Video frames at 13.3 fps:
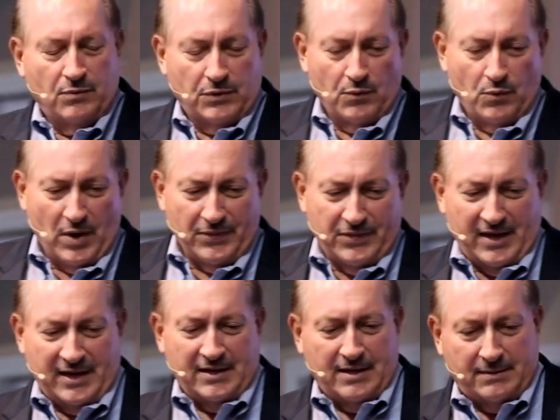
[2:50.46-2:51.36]
one
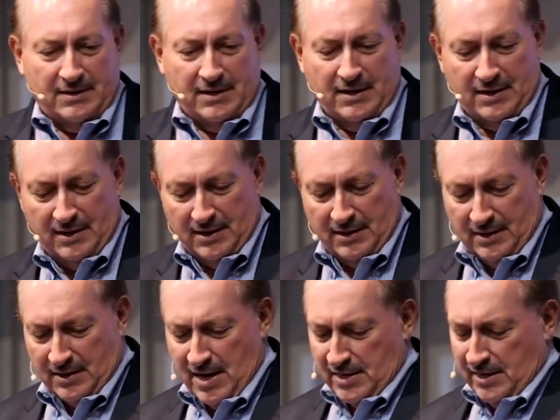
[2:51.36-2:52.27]
thing that
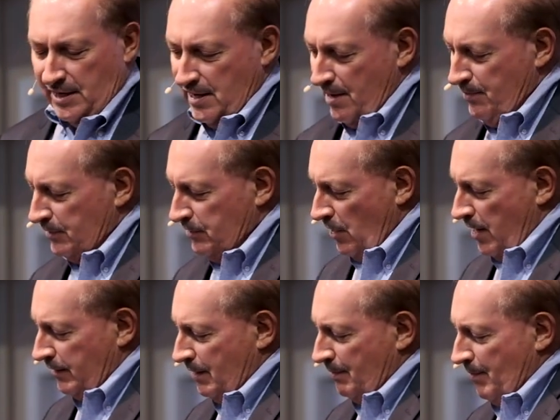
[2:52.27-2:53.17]
Connie and I have been
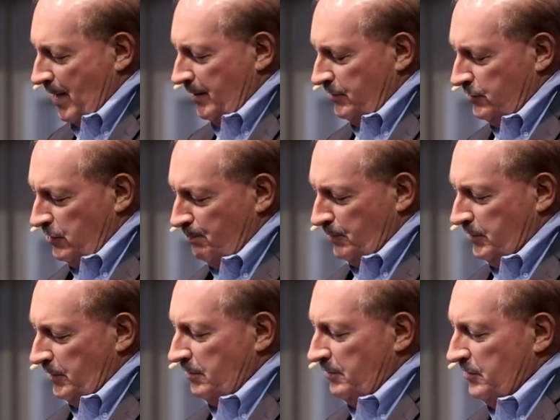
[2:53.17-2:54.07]
talking about, and she
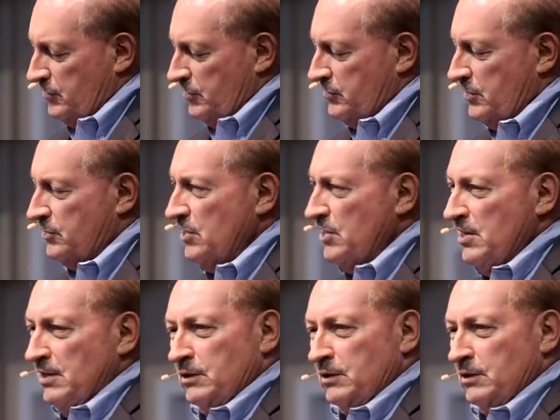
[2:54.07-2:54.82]
particularly, she says,